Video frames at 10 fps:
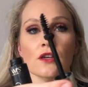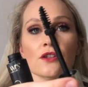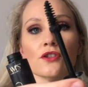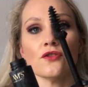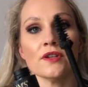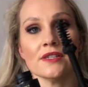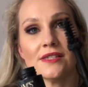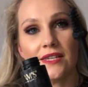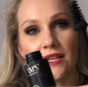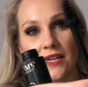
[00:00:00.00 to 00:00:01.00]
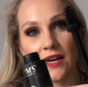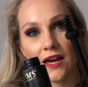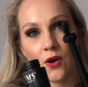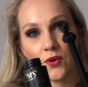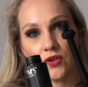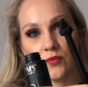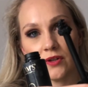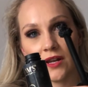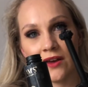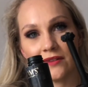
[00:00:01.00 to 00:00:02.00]
So you can see here how when you put
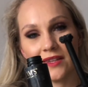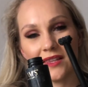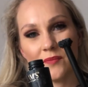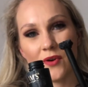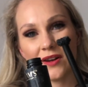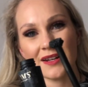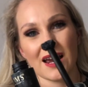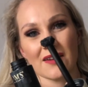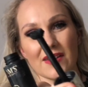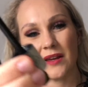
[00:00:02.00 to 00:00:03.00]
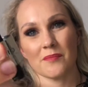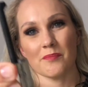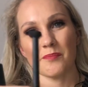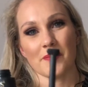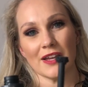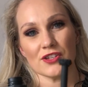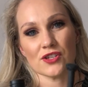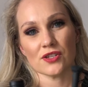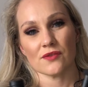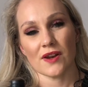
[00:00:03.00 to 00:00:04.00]
it out, then the product kind of like
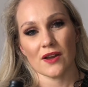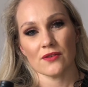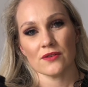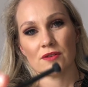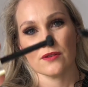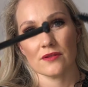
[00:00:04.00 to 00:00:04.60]
bunches around.